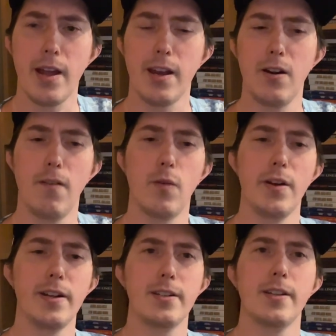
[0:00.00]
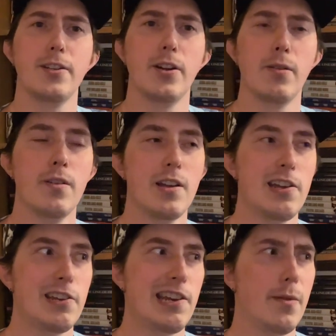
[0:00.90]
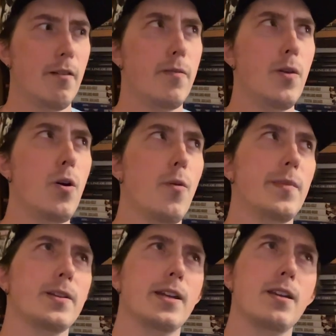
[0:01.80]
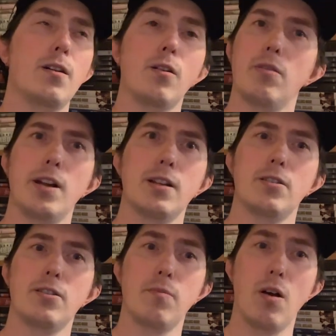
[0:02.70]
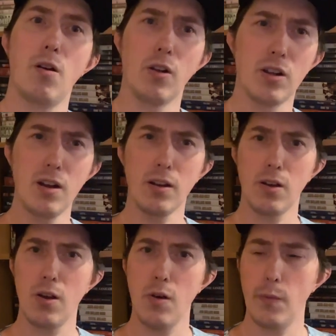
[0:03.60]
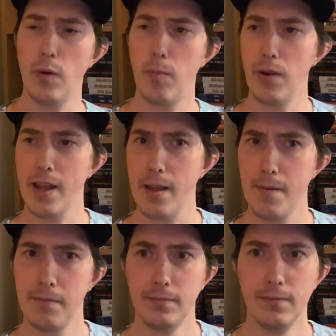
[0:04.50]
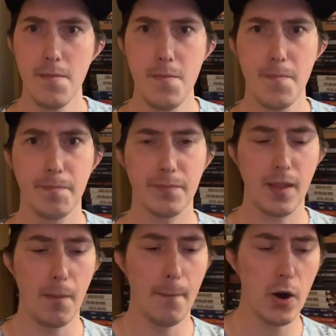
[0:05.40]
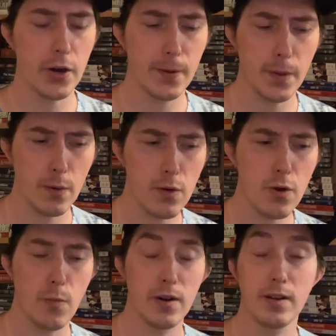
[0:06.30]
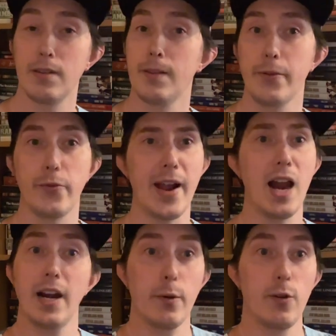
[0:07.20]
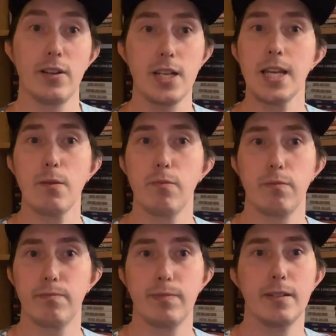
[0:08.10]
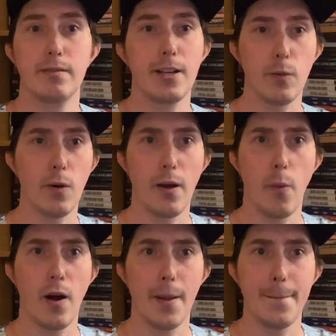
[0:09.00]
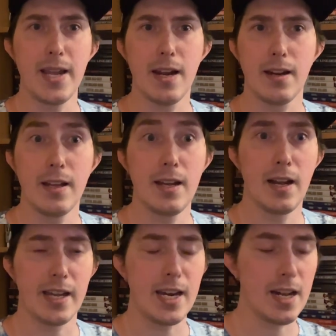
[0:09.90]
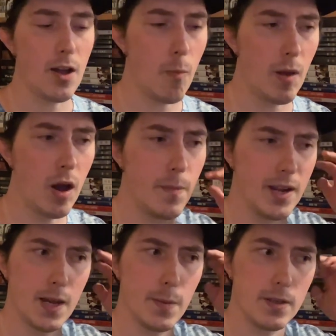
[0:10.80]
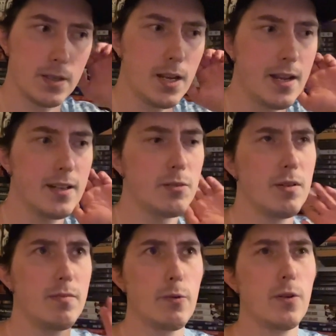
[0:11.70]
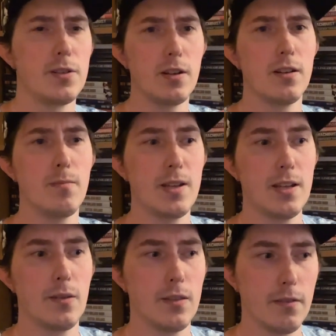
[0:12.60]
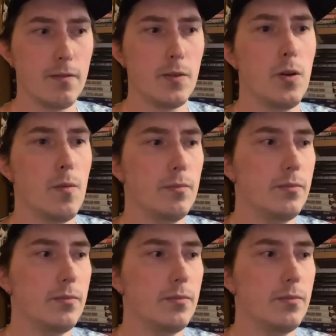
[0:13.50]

You know, for instance, you know, in the film, it's like, you know, Greg's just all gung-ho and will play Mark in The Room, when the reality was he didn't really want to be in it. Like, he'd help out behind the scenes, but he wasn't going to be in the film.